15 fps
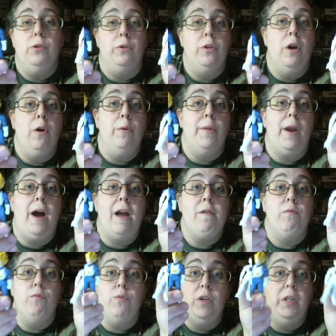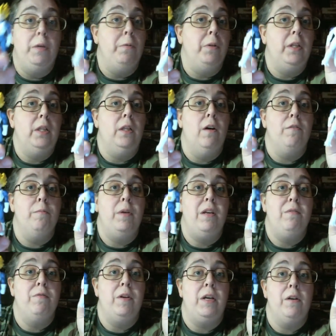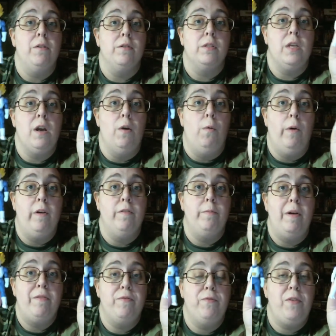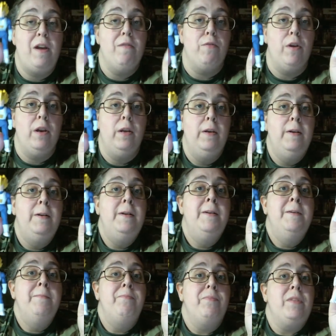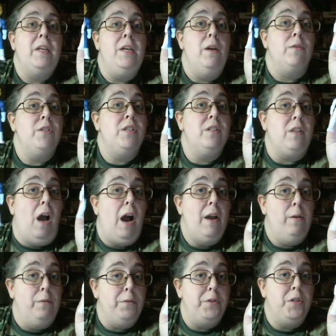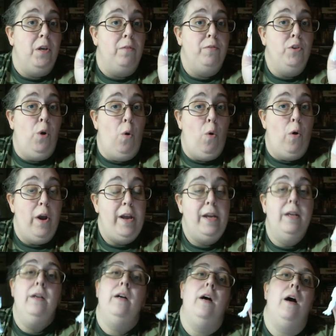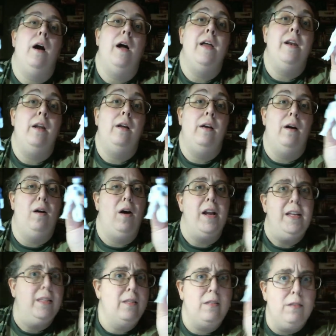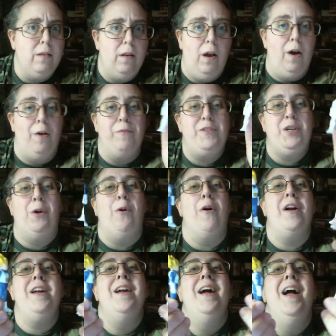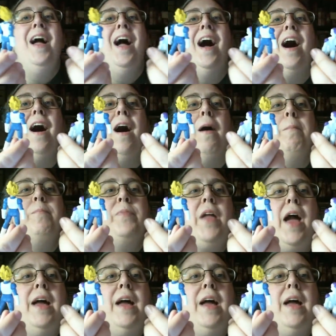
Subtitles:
know that I really, really love minifigures. They are one of my favorite, styles of toy and heights of toy. And,